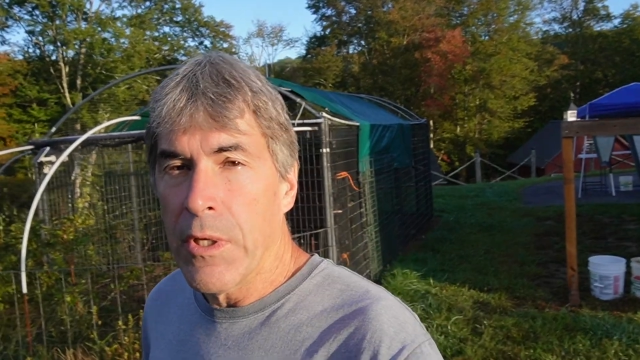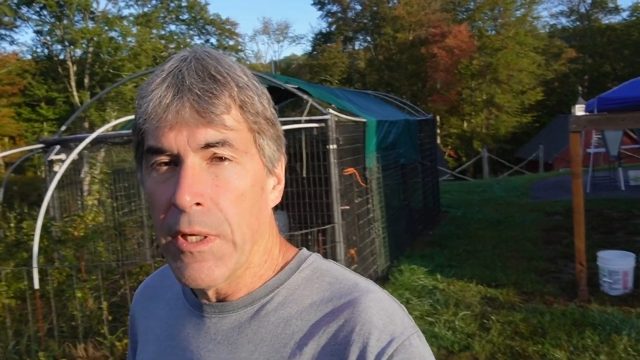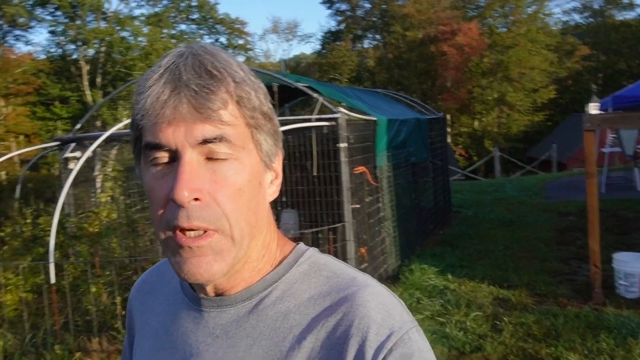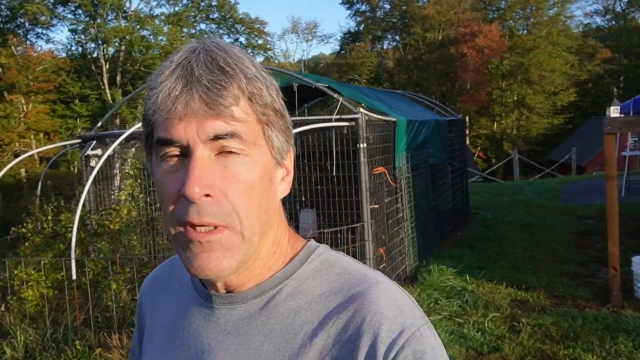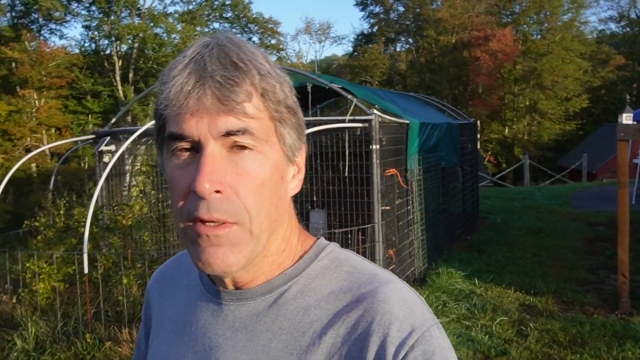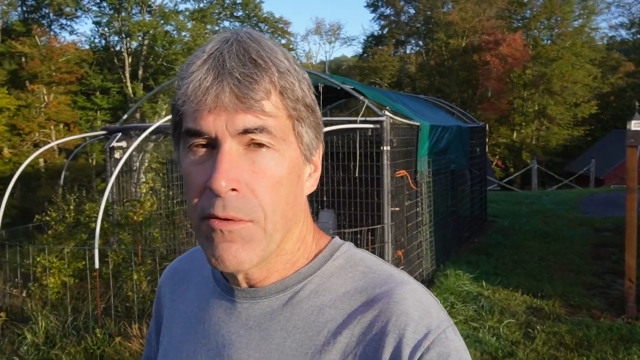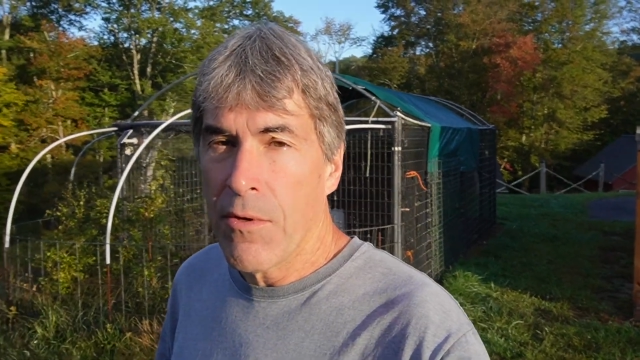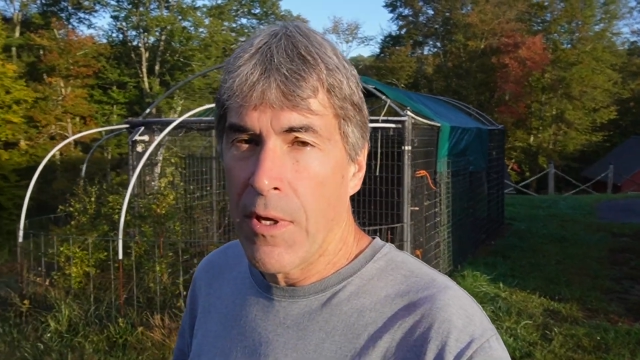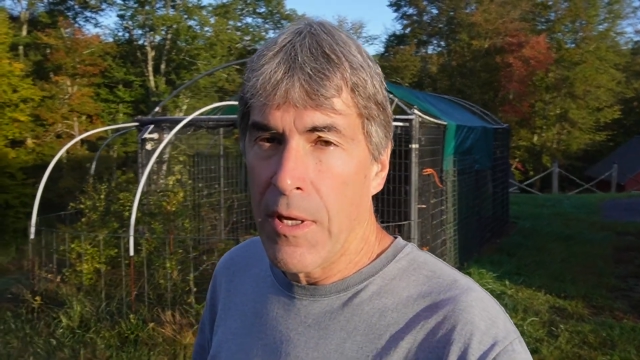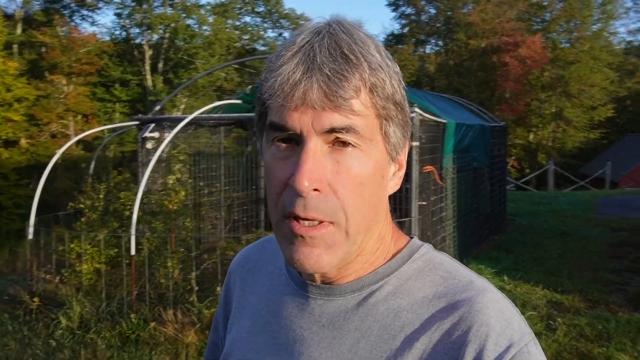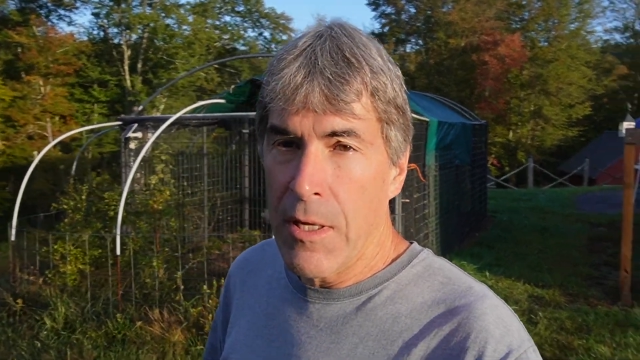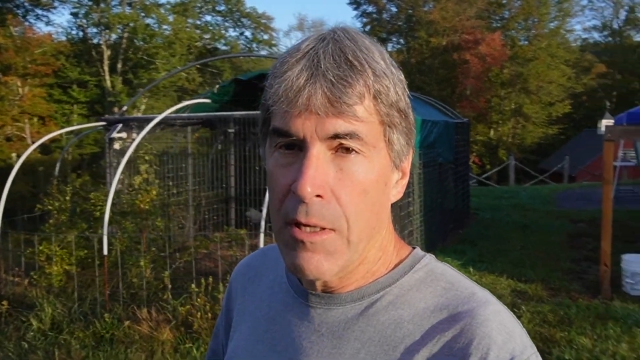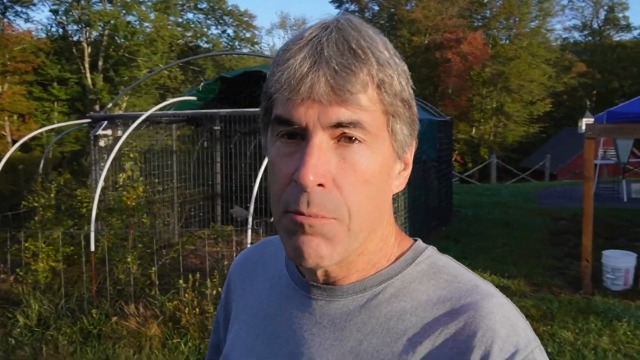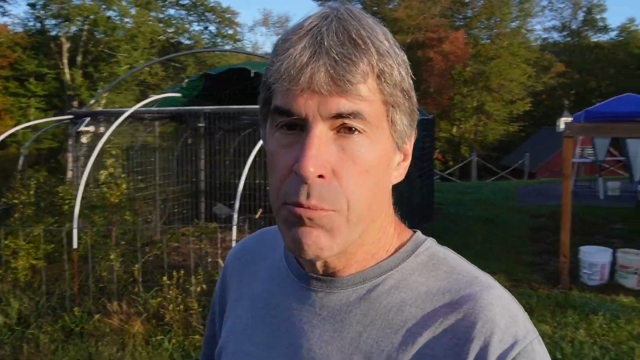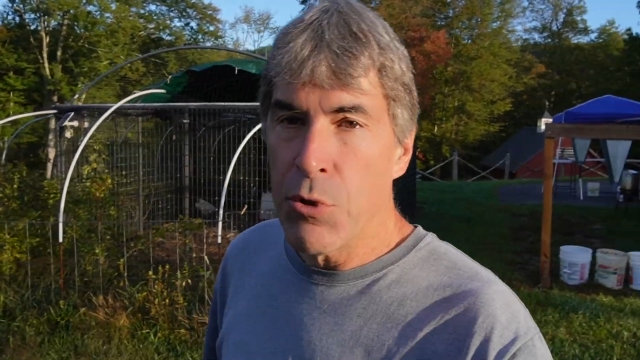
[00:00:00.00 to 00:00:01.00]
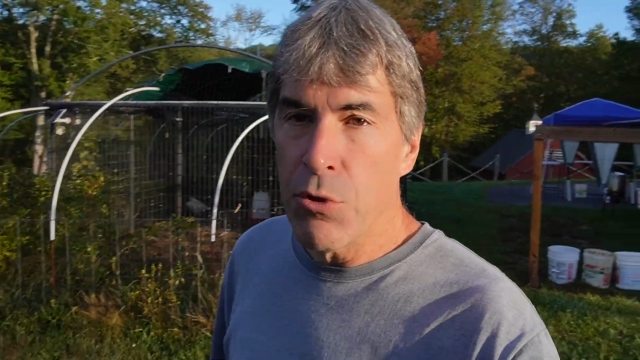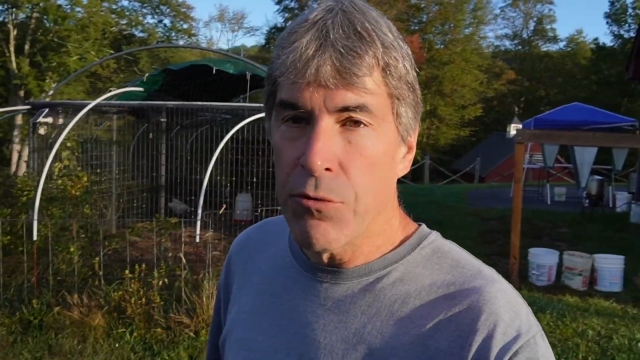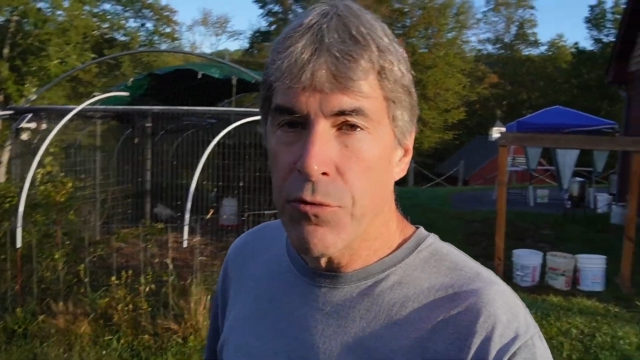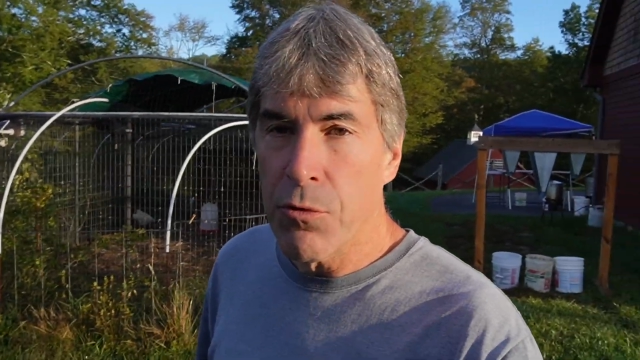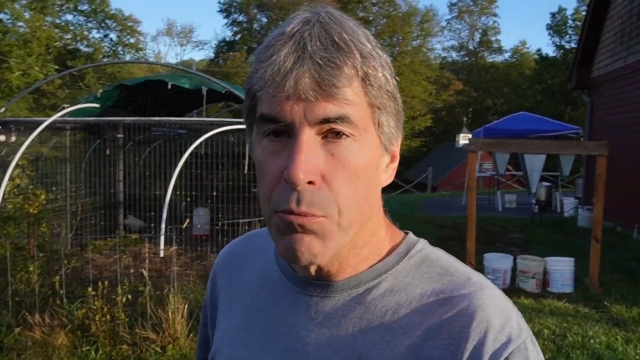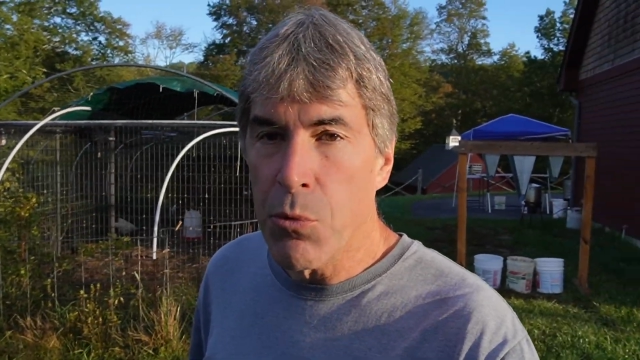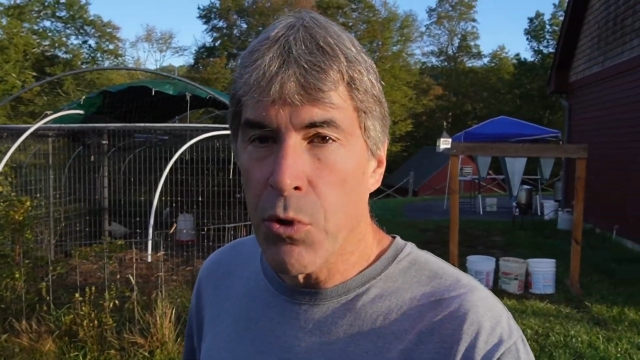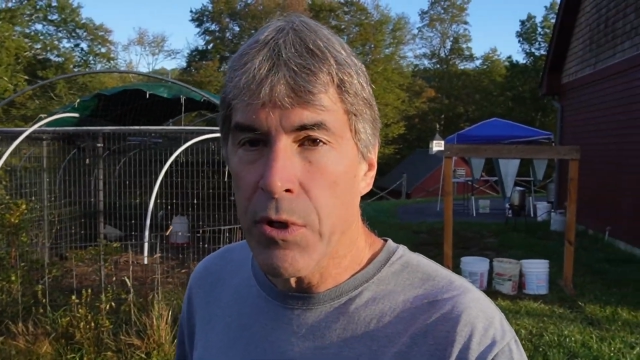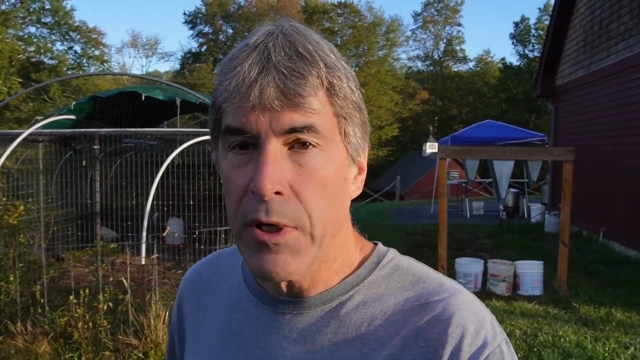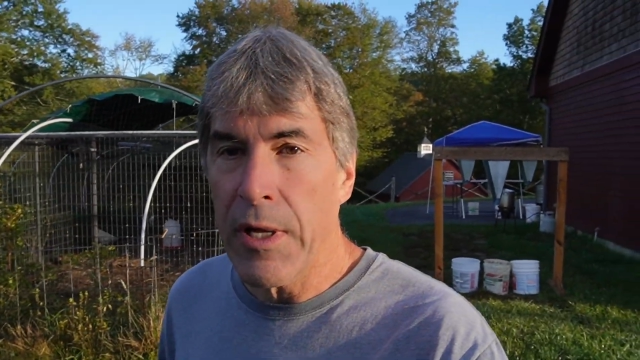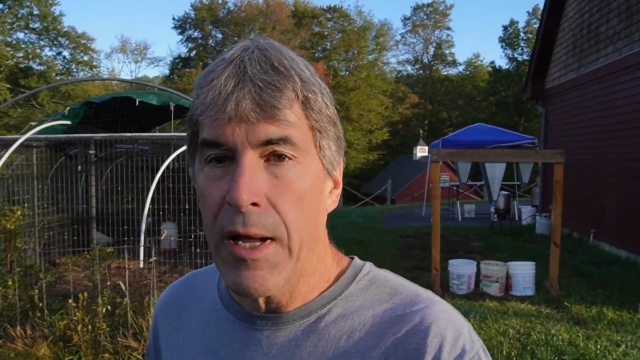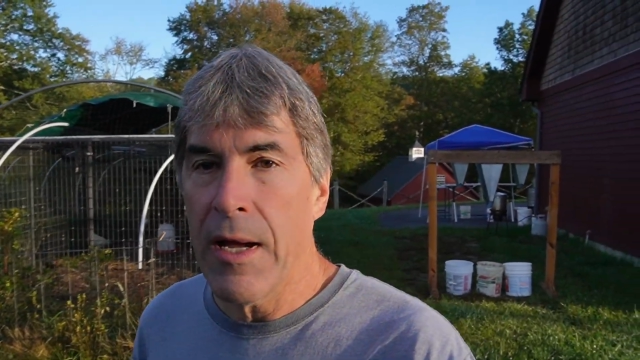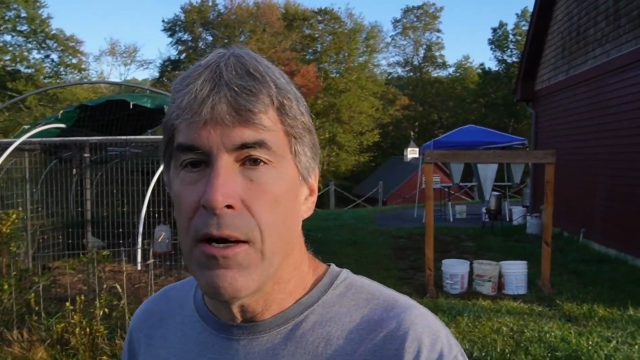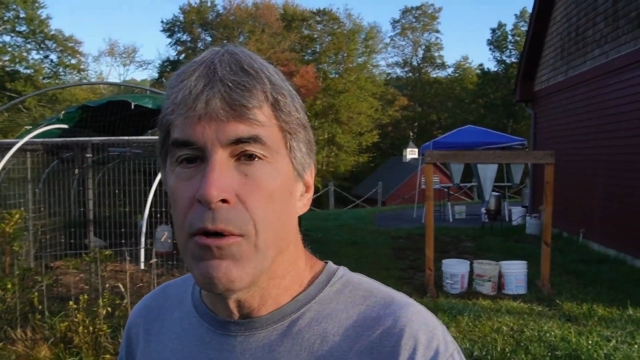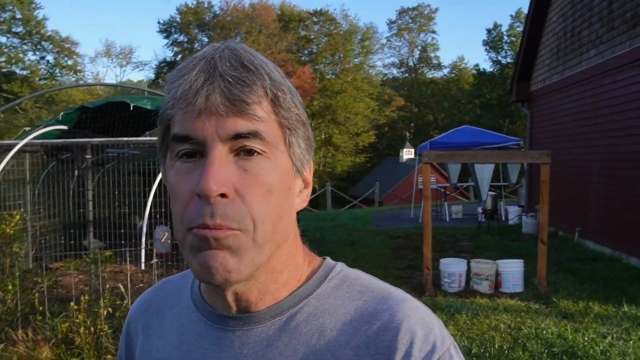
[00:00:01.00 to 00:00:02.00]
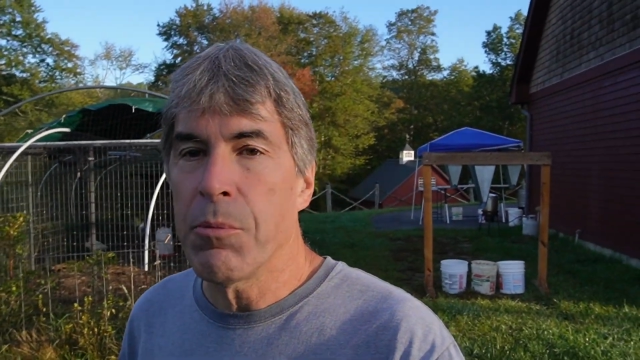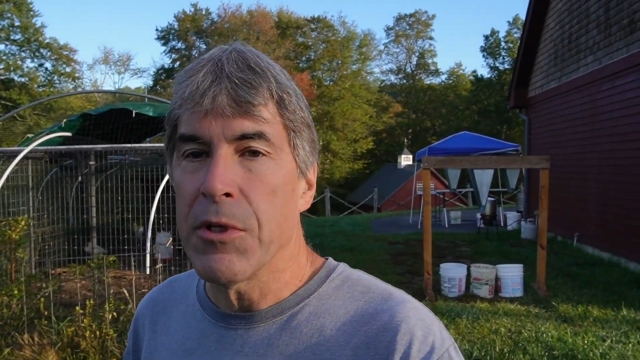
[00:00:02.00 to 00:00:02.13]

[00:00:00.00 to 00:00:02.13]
It is a beautiful morning out,